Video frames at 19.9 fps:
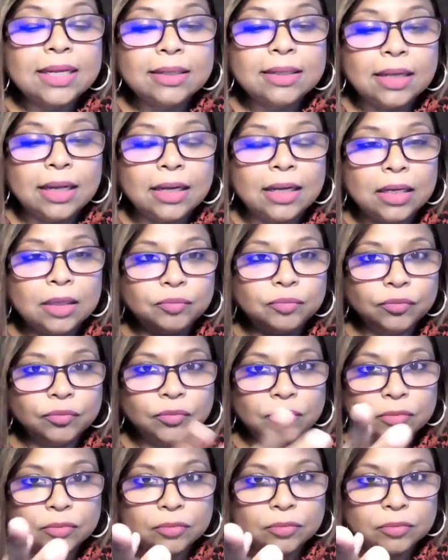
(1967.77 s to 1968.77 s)
Kunbi,
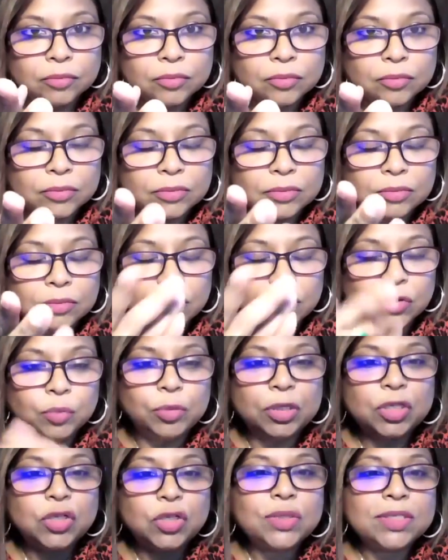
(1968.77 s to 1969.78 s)

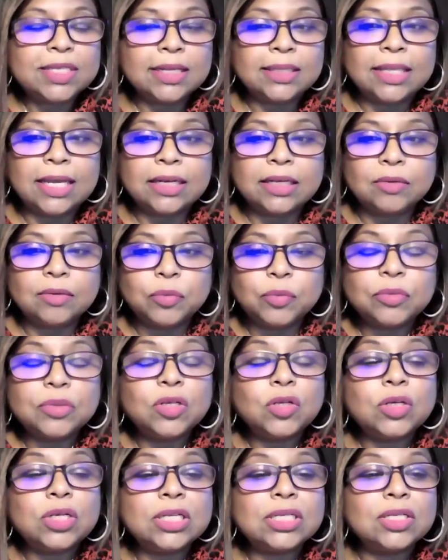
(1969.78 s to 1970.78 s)
you said that, you
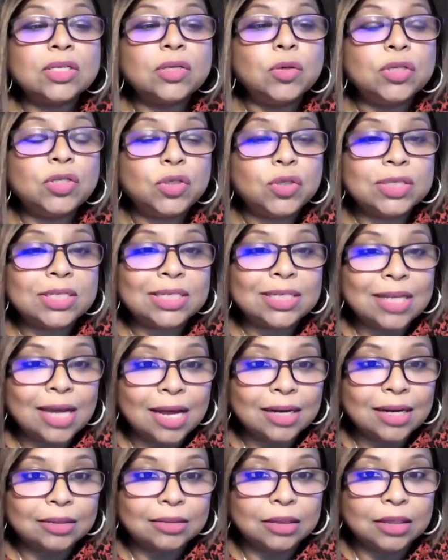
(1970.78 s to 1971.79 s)
know, it's good to
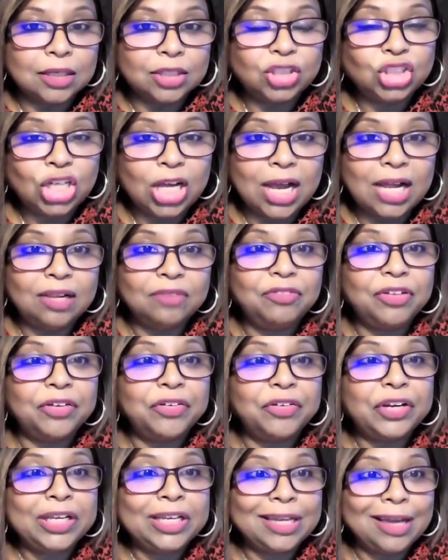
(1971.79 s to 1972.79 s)
start a child
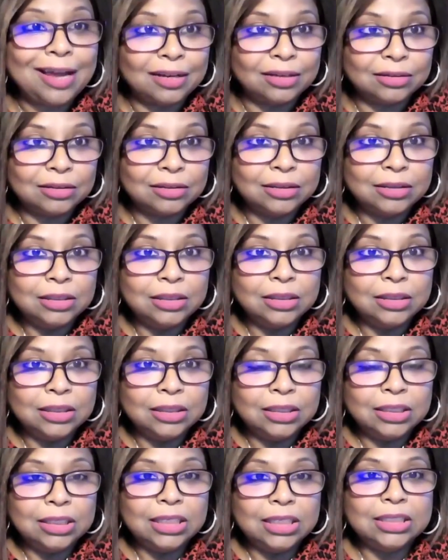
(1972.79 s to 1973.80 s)
very young
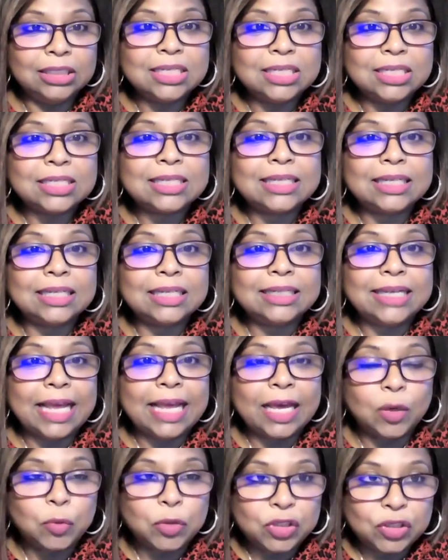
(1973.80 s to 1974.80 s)
in these
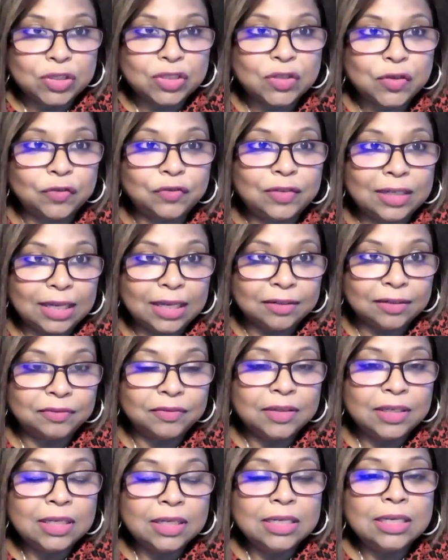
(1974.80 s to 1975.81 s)
languages of love.
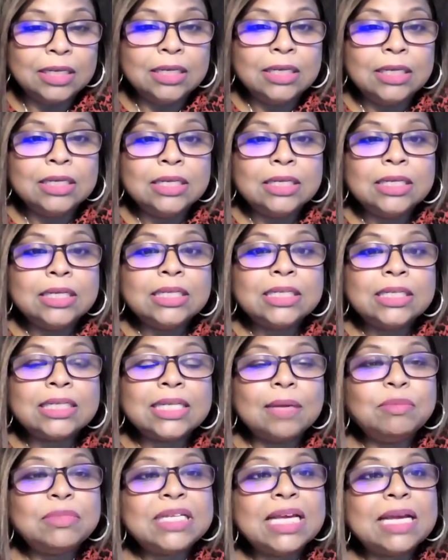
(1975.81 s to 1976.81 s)

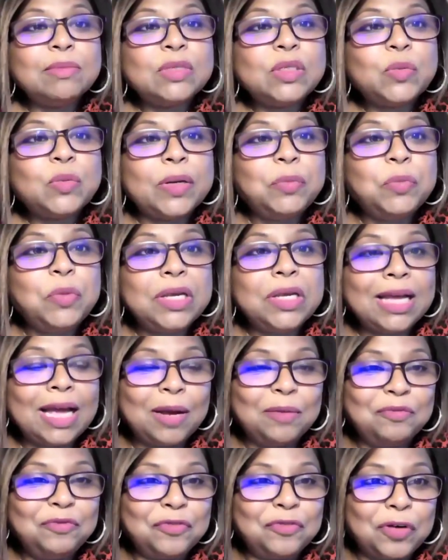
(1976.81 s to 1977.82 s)
Sometimes when we
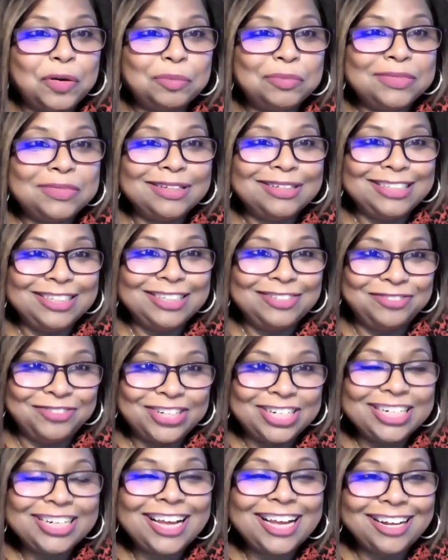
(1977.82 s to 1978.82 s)
come from
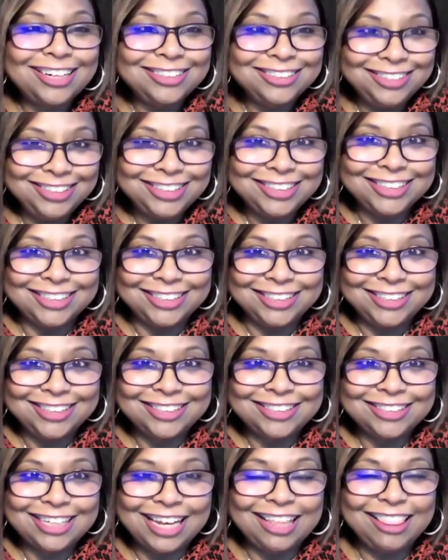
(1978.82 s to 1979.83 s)
different
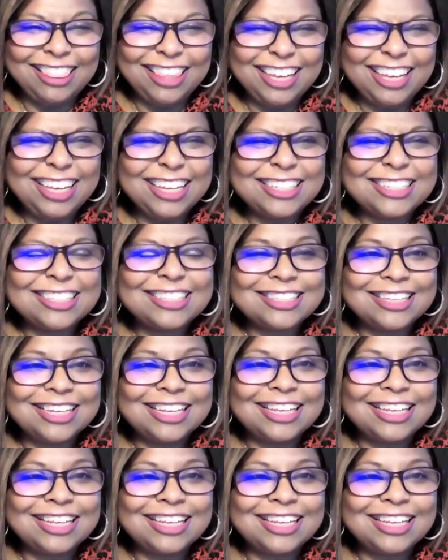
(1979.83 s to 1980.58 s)
cultures, I think it's